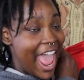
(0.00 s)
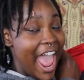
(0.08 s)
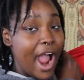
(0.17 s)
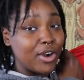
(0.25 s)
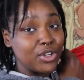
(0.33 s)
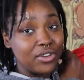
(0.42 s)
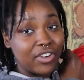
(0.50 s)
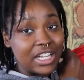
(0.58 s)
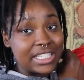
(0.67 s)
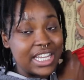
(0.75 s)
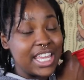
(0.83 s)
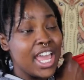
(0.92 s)
at Howard
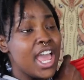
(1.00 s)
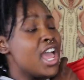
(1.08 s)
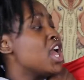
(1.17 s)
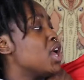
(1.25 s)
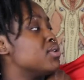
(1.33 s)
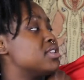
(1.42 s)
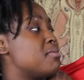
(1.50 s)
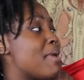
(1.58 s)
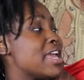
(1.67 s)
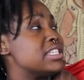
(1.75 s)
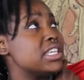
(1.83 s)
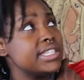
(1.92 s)
University. It was an
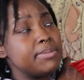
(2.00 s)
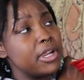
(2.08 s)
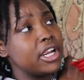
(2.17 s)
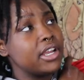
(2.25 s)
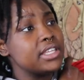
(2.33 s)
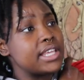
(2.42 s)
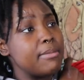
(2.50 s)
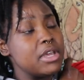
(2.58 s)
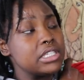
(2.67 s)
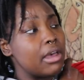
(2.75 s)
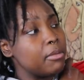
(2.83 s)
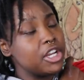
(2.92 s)
amazing experience. I
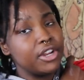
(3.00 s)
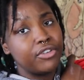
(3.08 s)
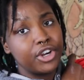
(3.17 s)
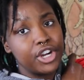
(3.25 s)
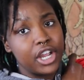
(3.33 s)
met so many different